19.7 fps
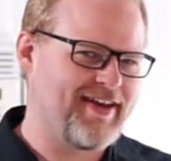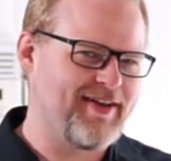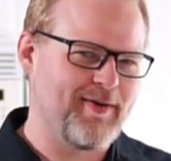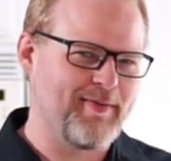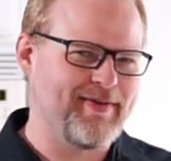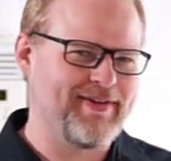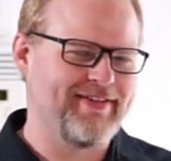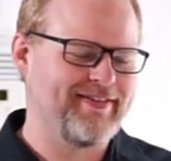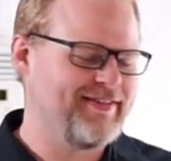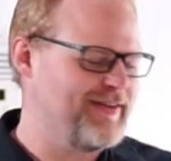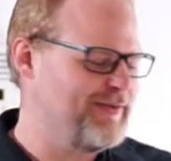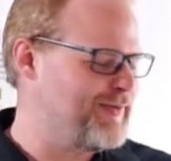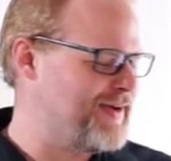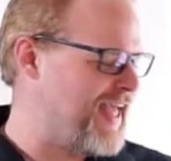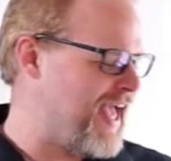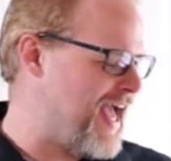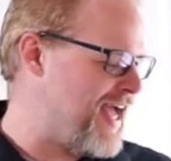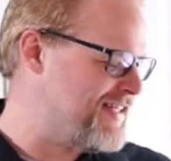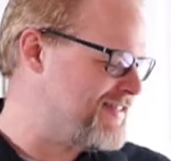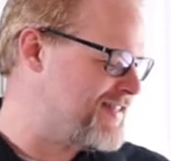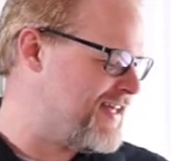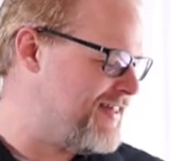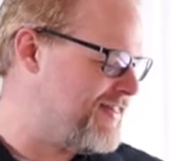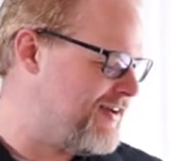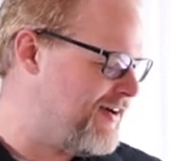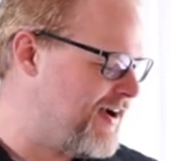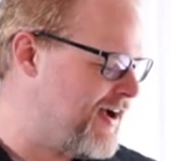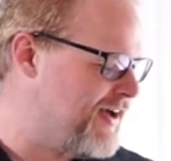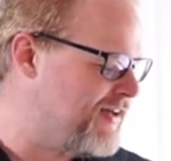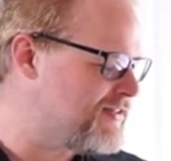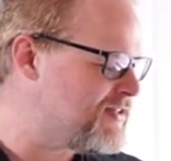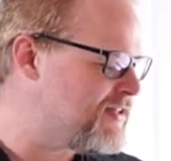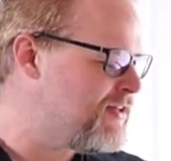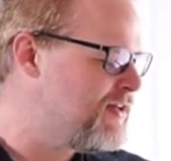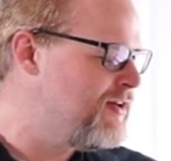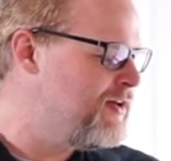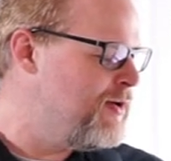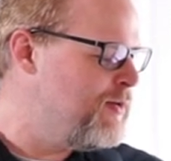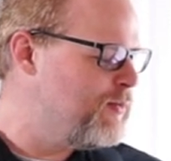Nobody has that in their house.
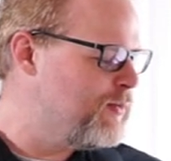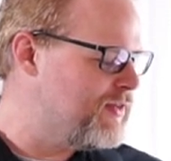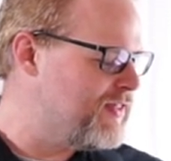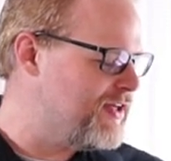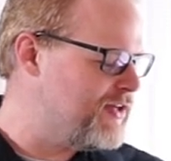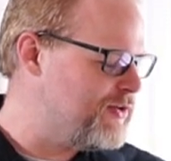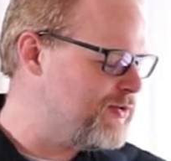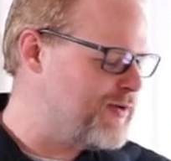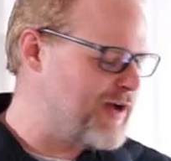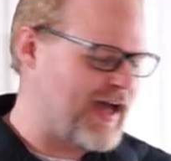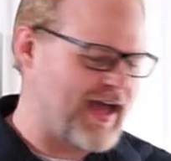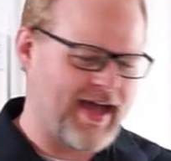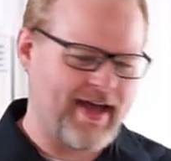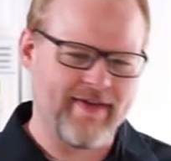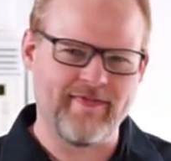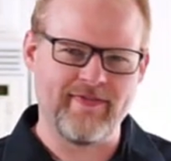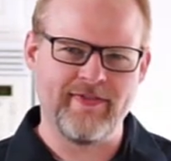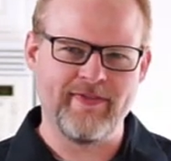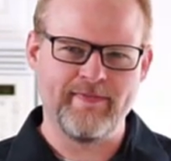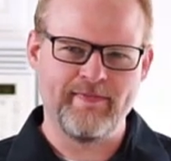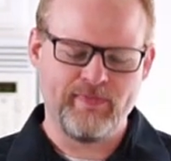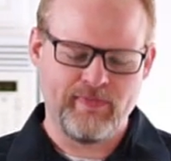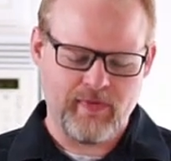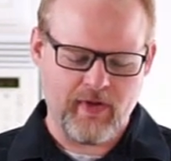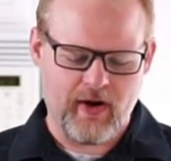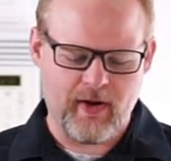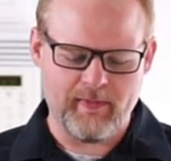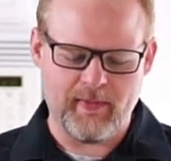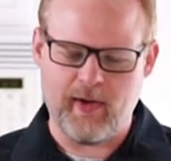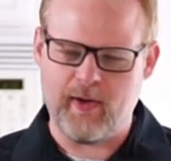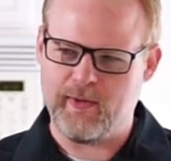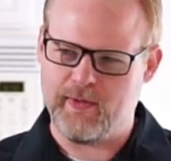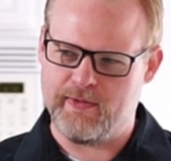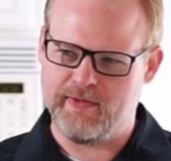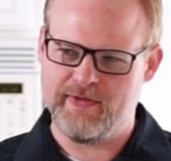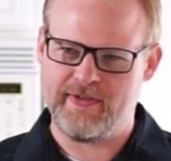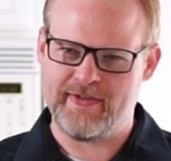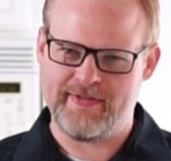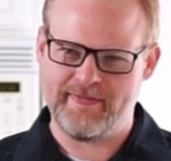What they do have are
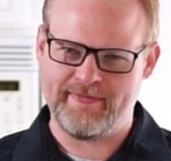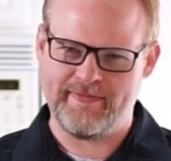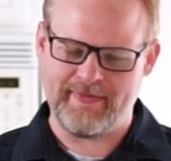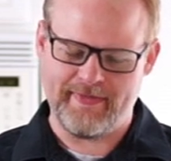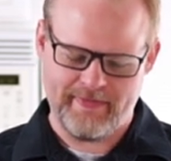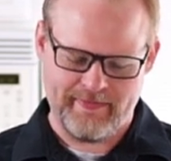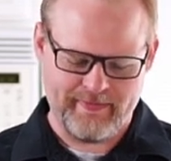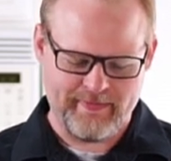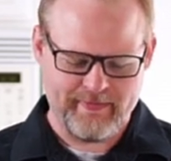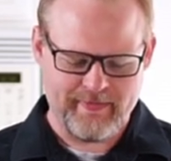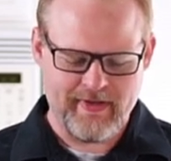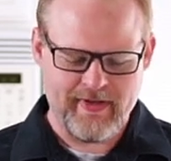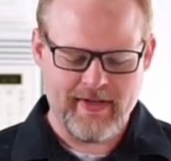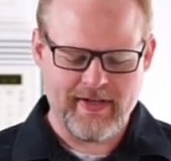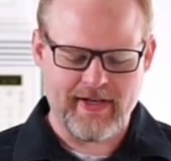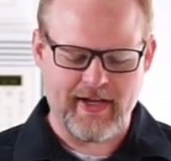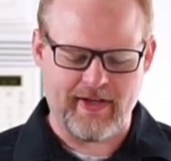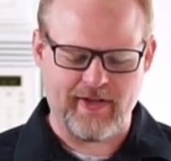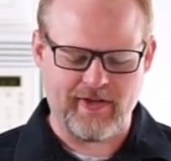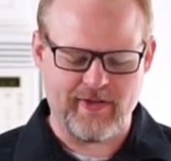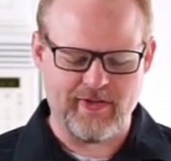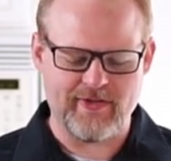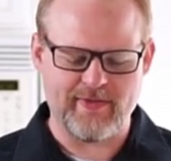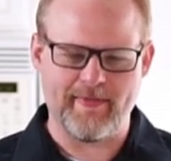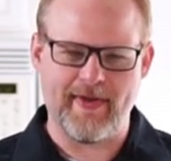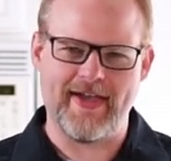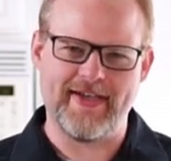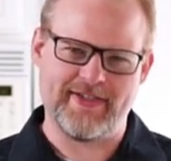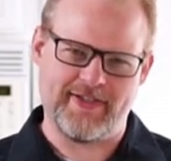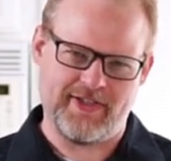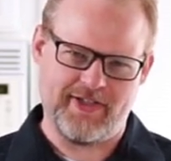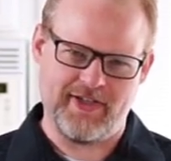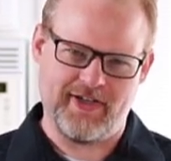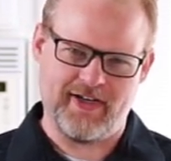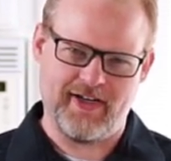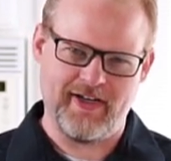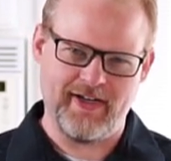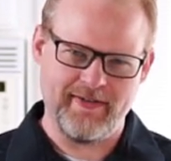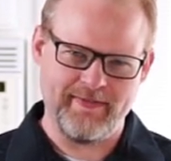bowls. Now you can use a mason
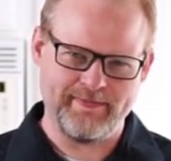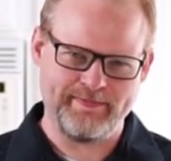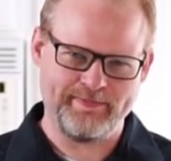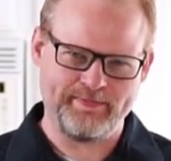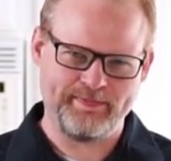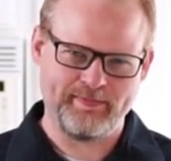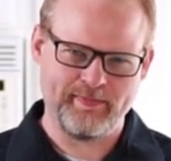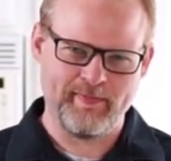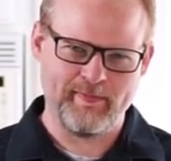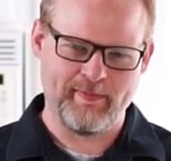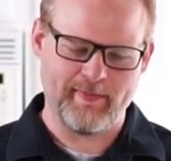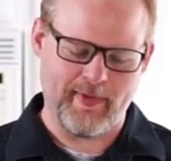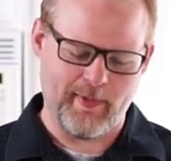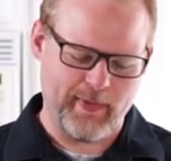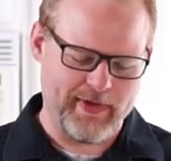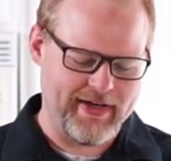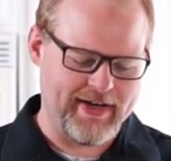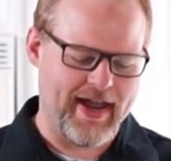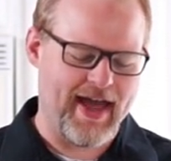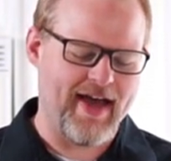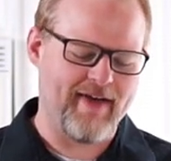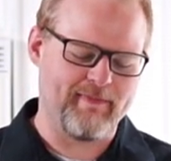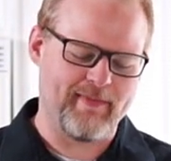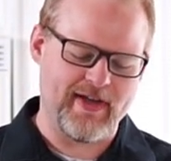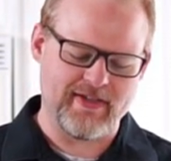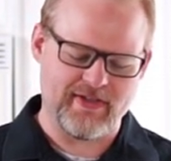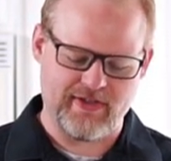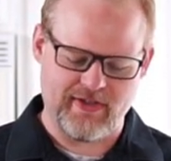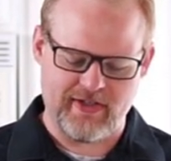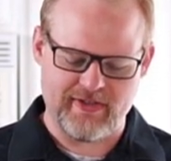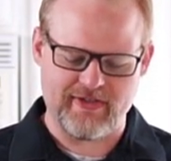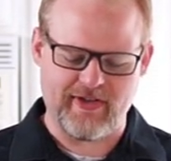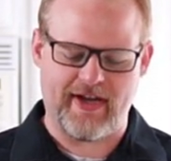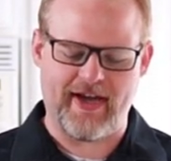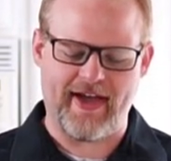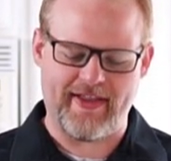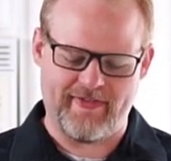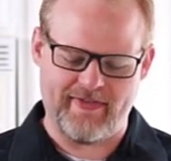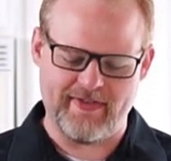jar, but we didn't have a mason jar, so I
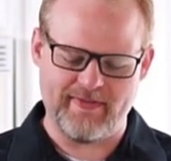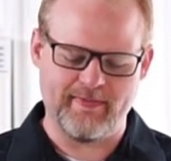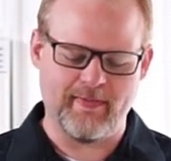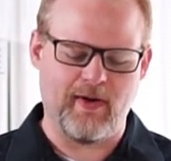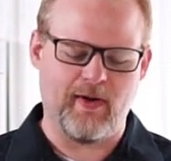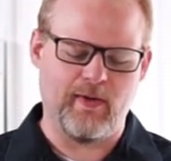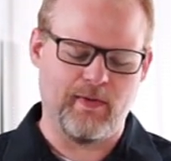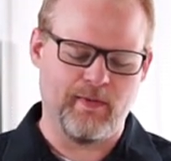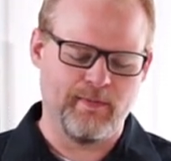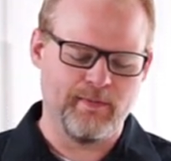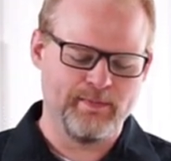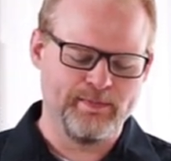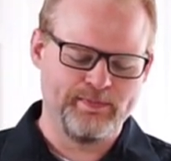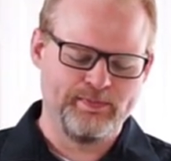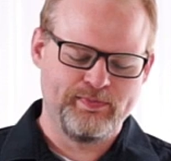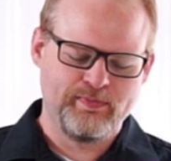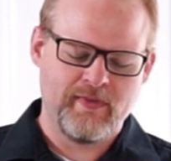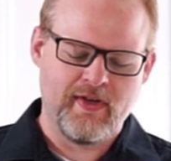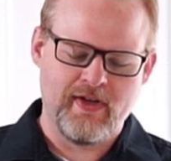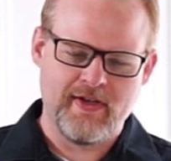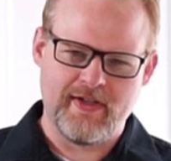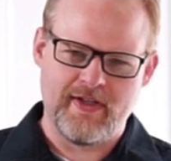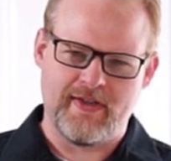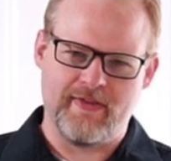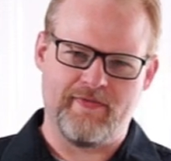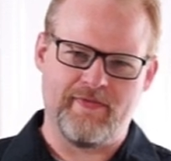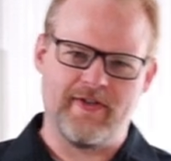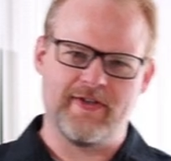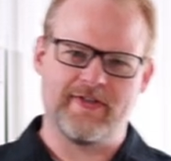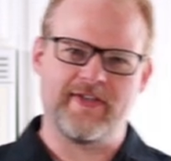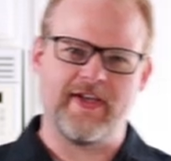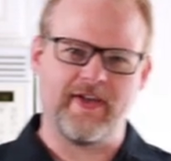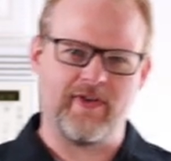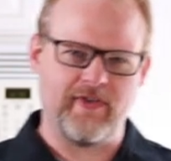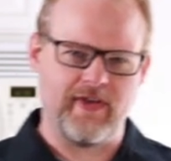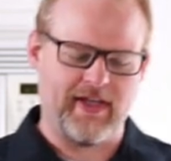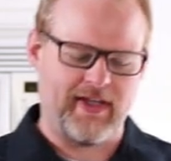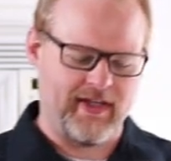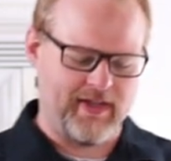had this bowl. And the first thing
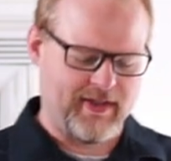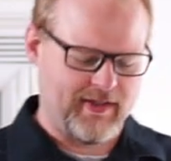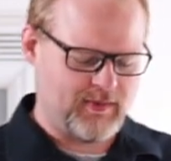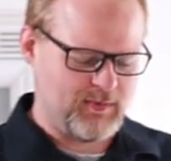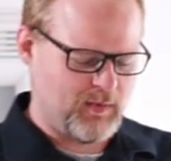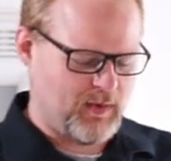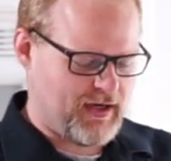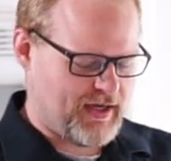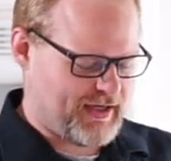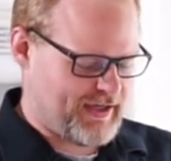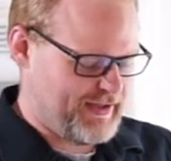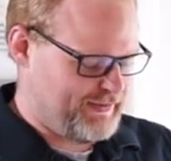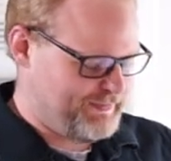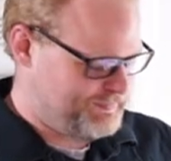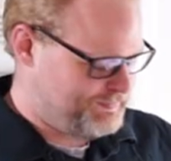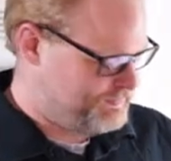you need is water.